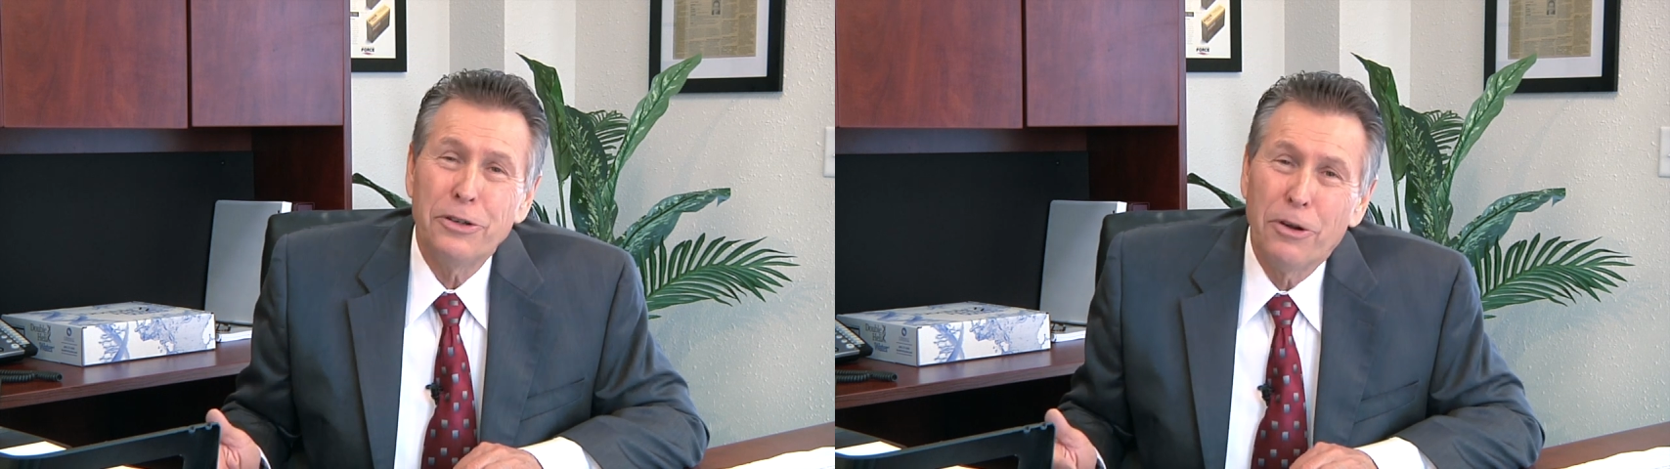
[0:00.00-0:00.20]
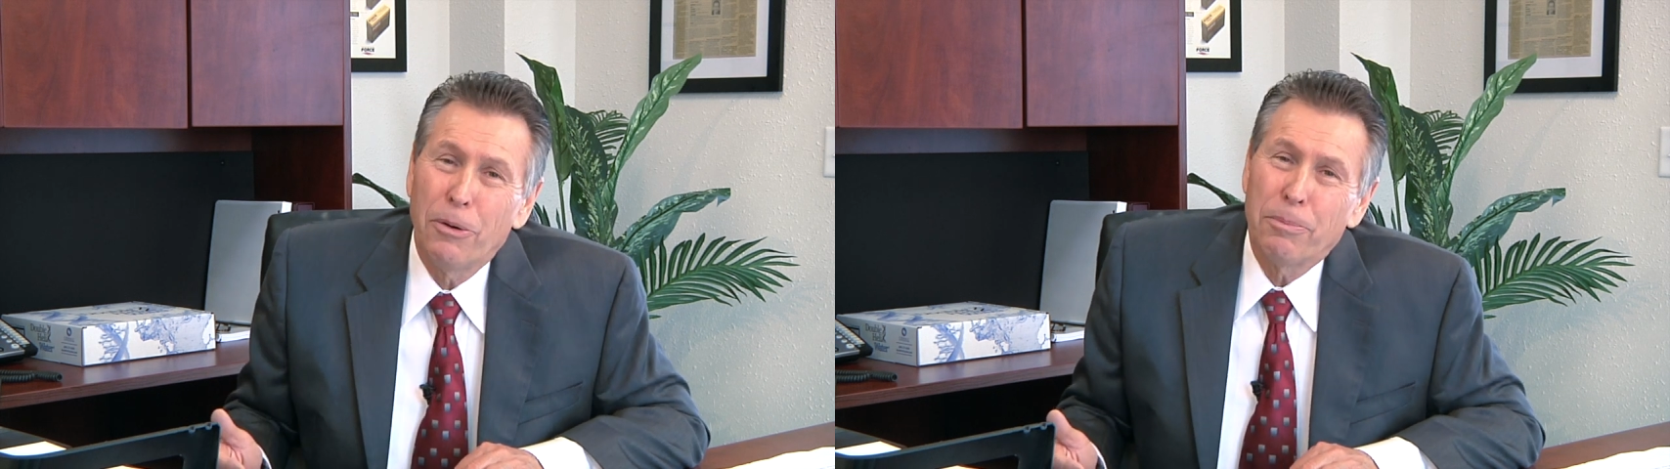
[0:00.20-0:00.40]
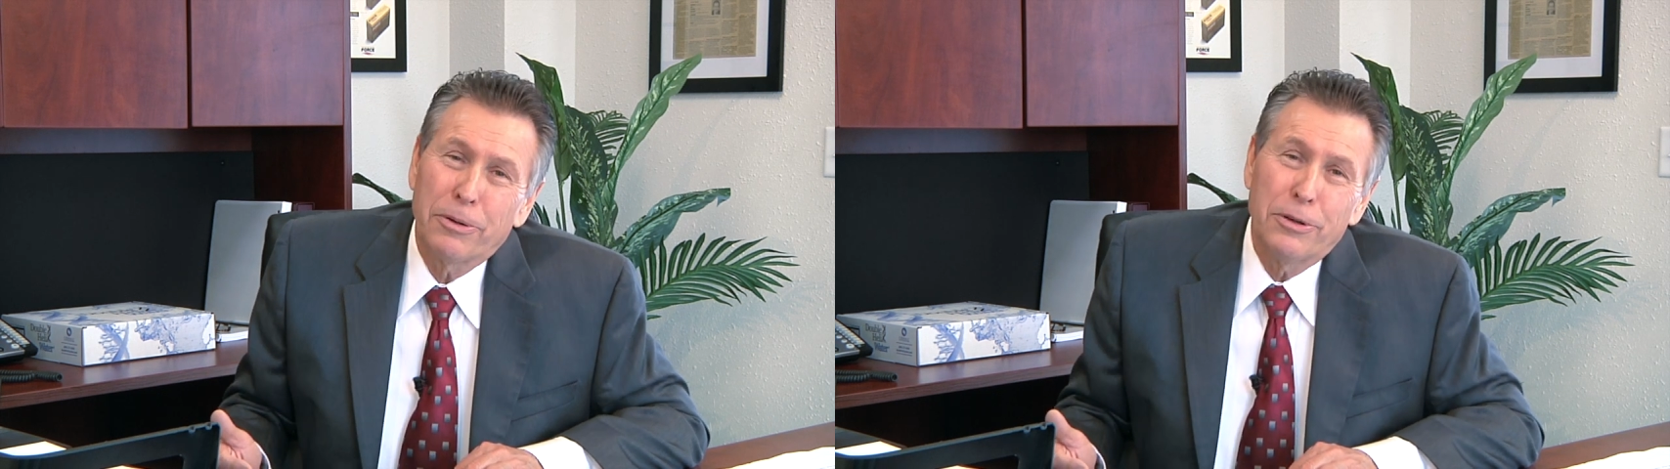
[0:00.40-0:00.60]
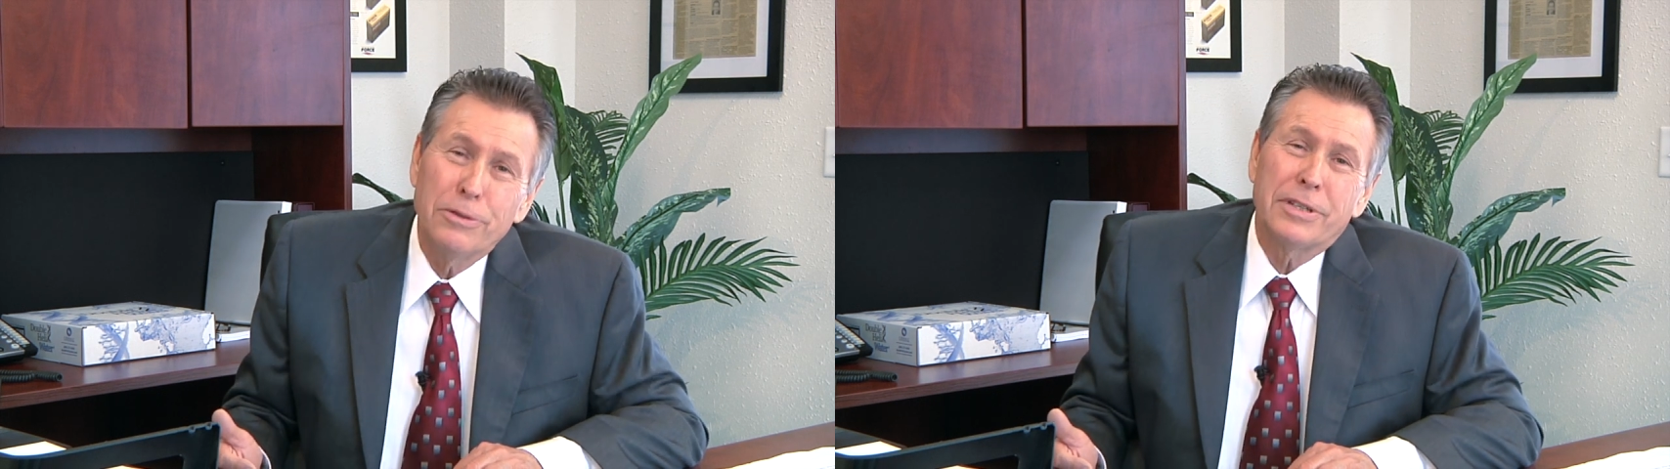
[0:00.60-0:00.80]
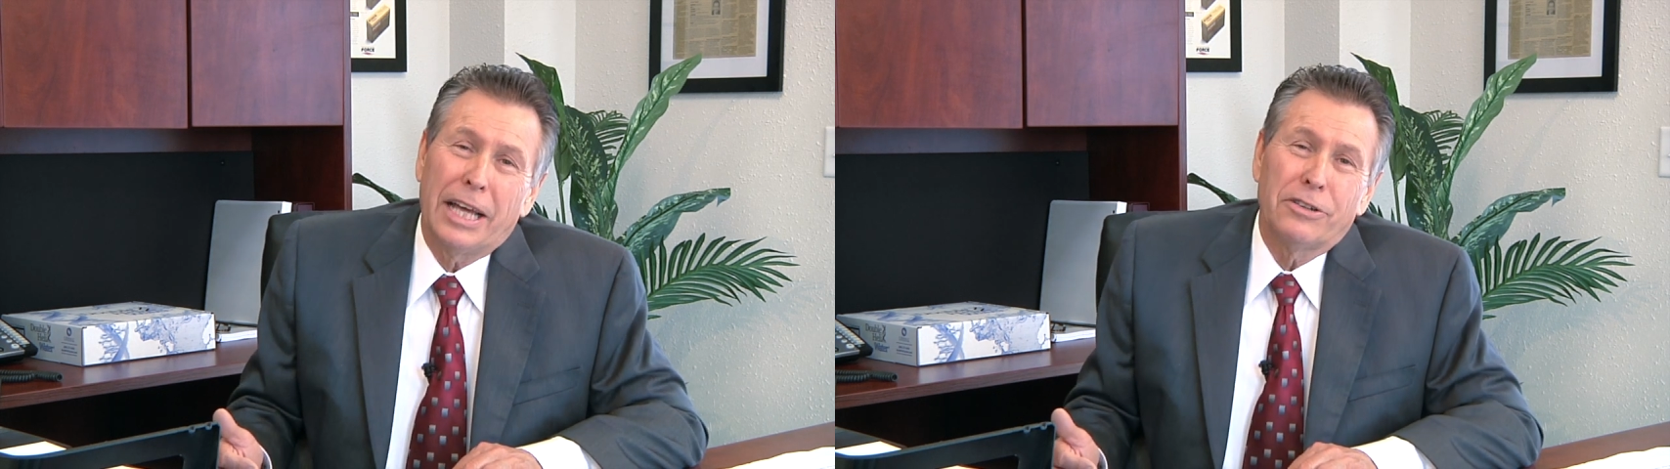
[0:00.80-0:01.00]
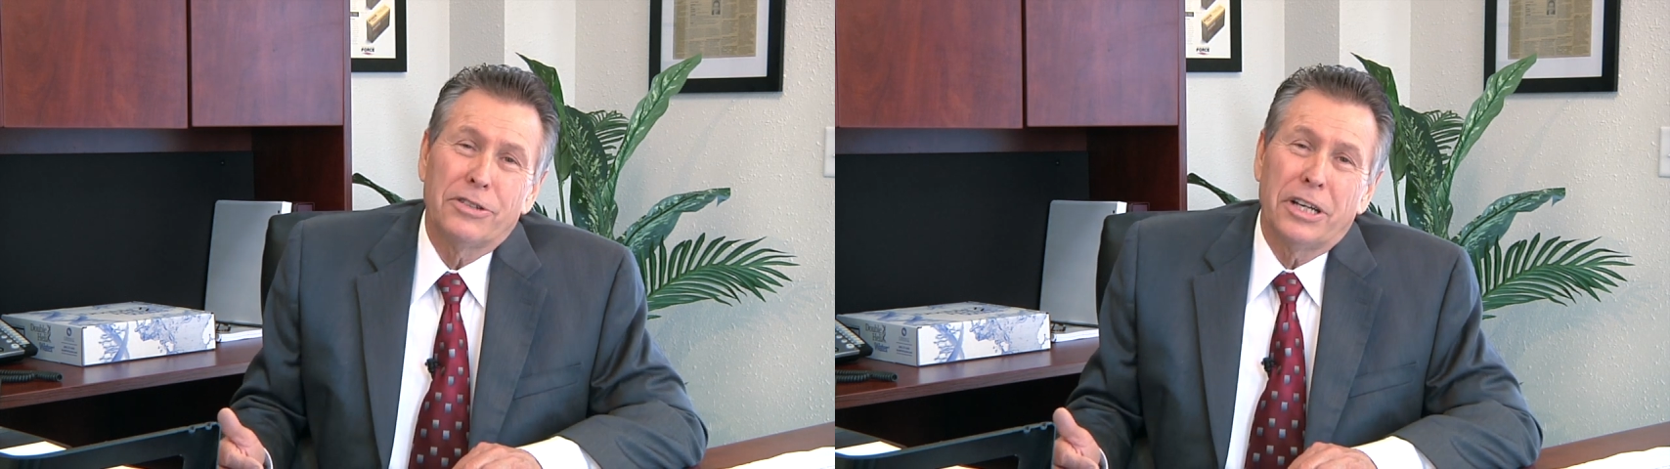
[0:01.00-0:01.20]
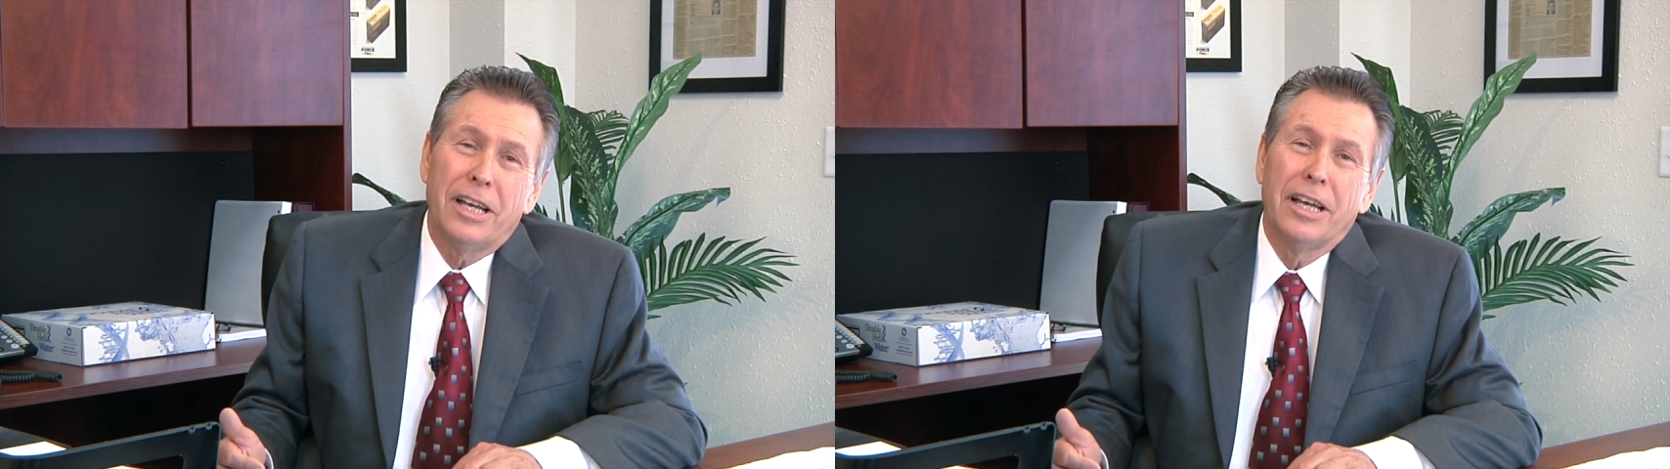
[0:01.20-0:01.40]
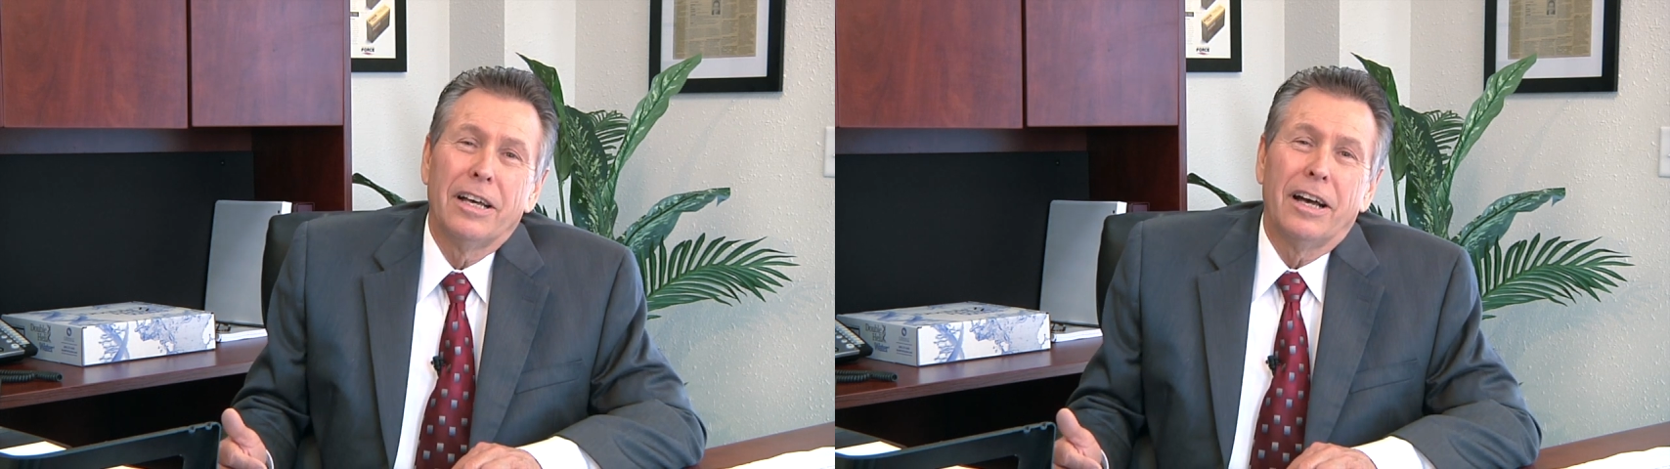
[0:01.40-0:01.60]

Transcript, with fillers: you don't produce energy,